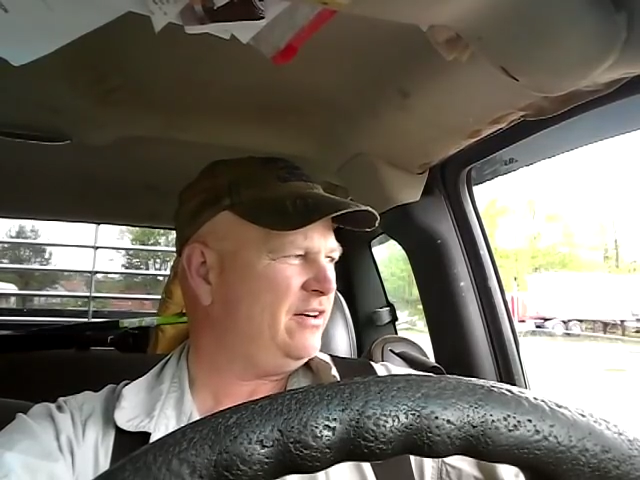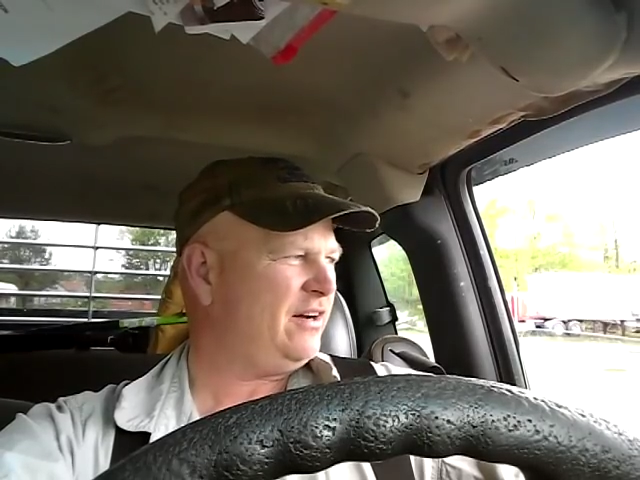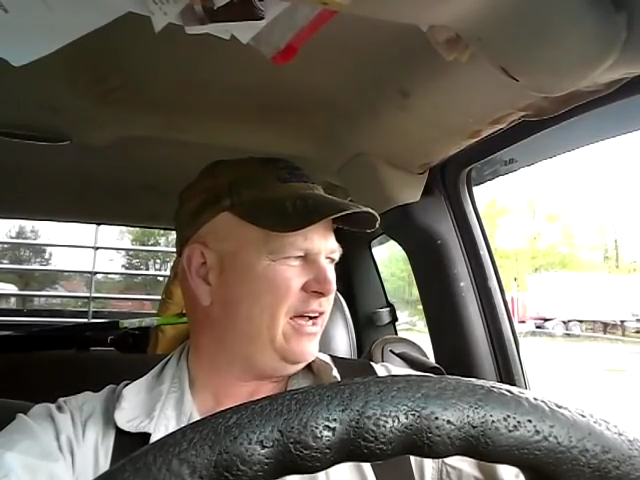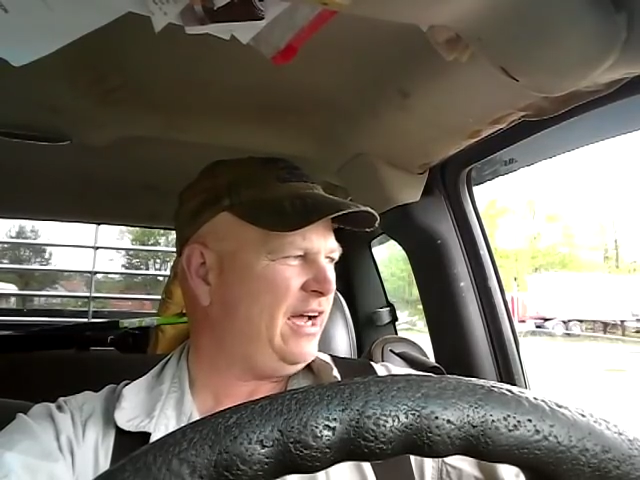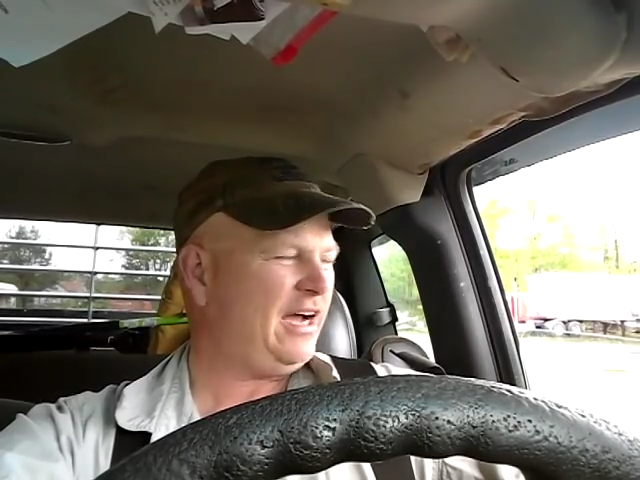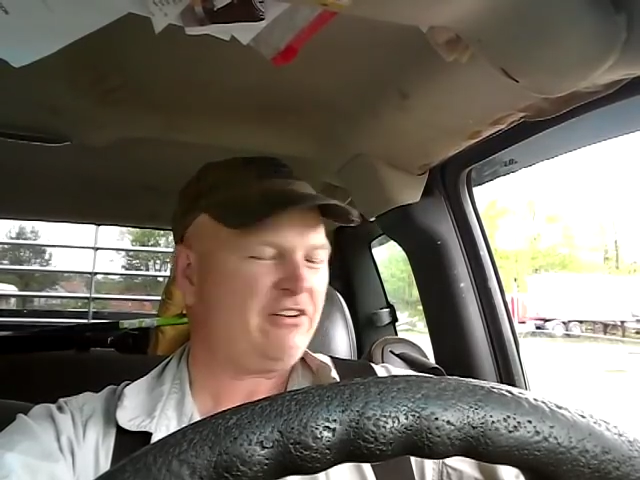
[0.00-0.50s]
And
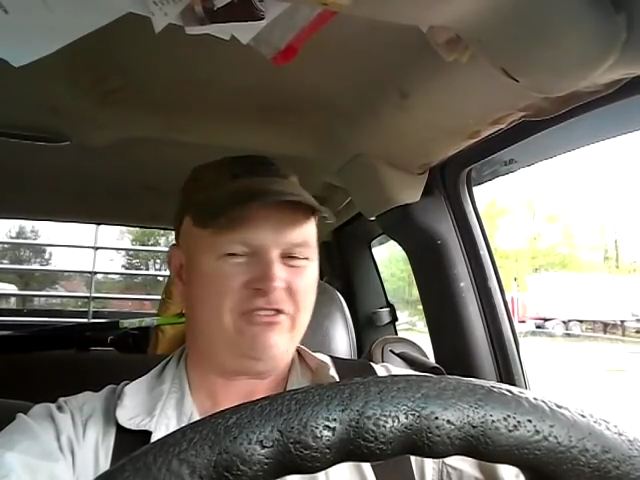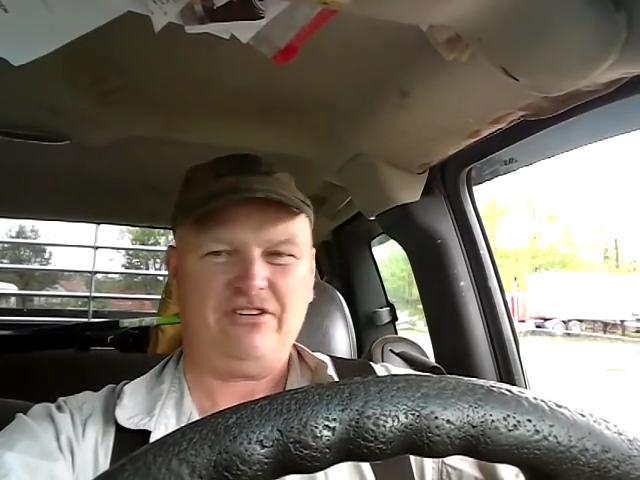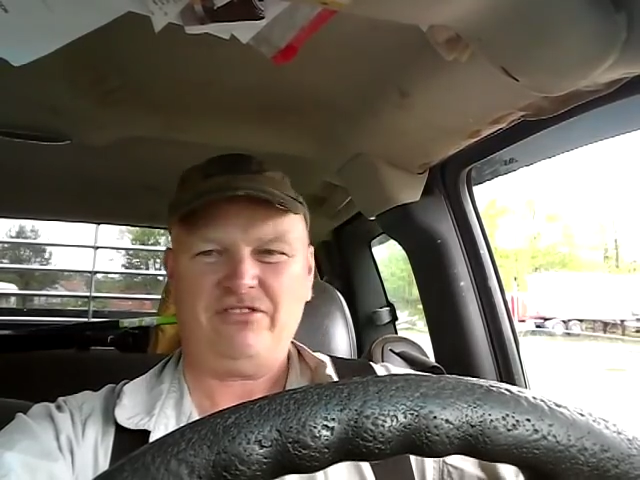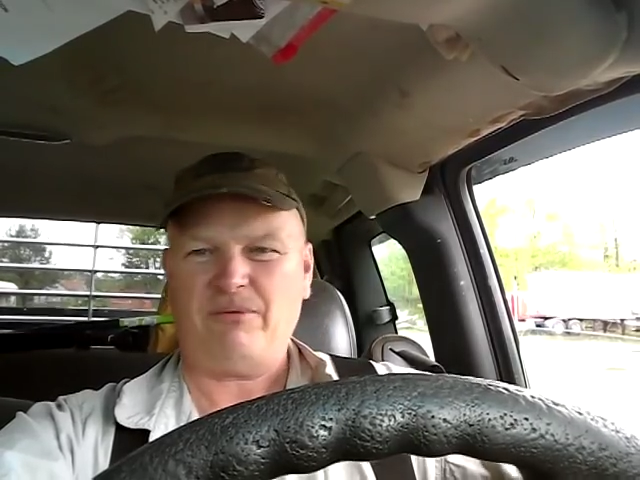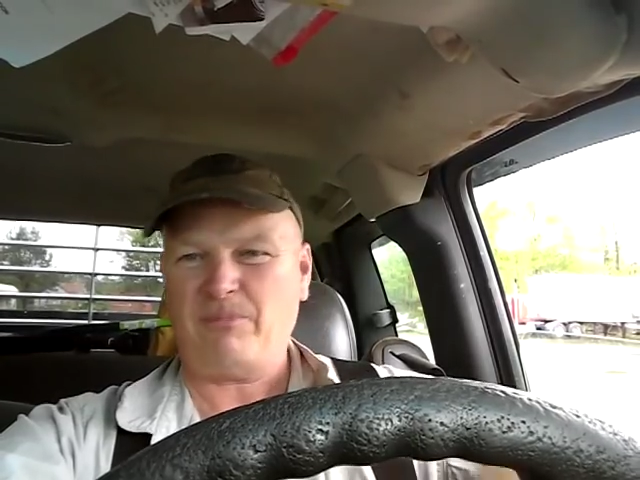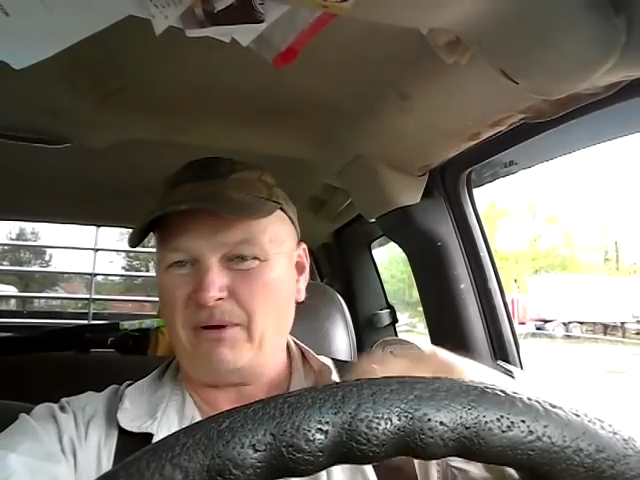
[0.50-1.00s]
I actually
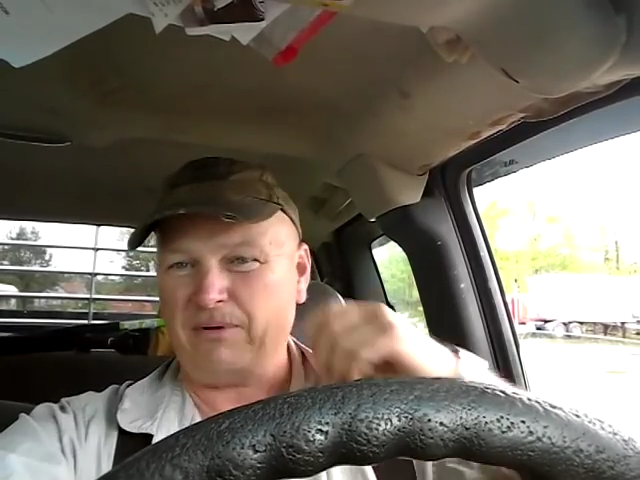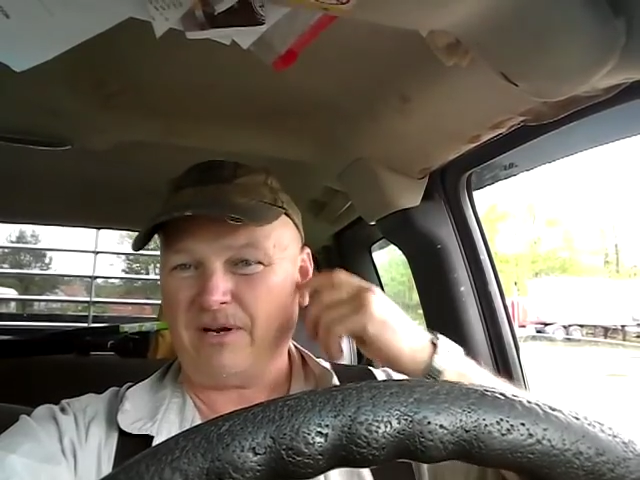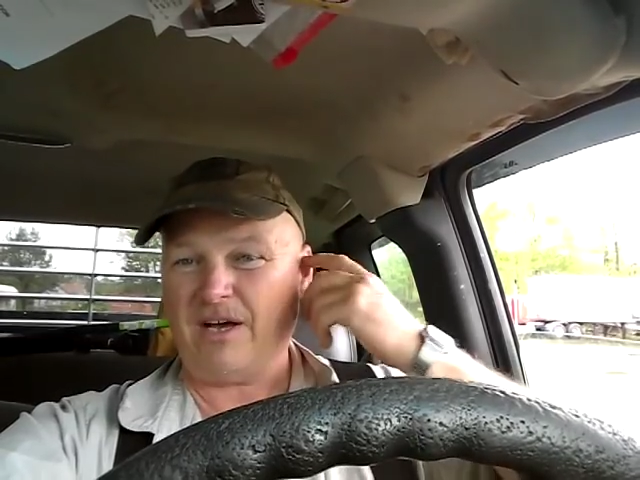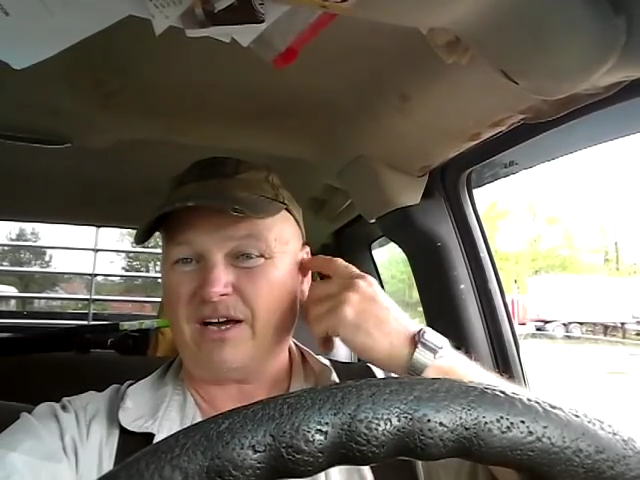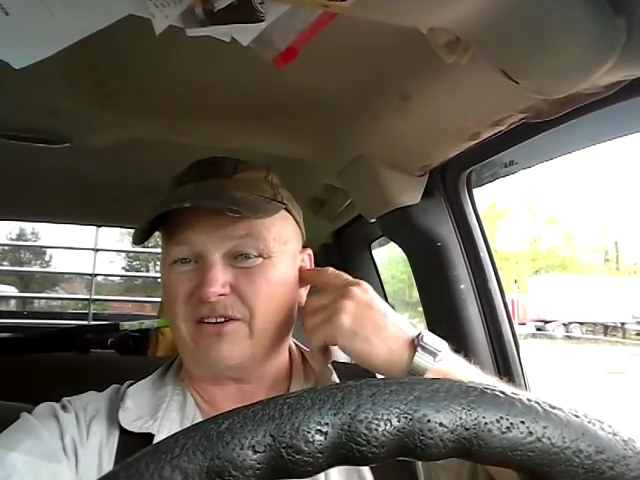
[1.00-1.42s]
said probably not,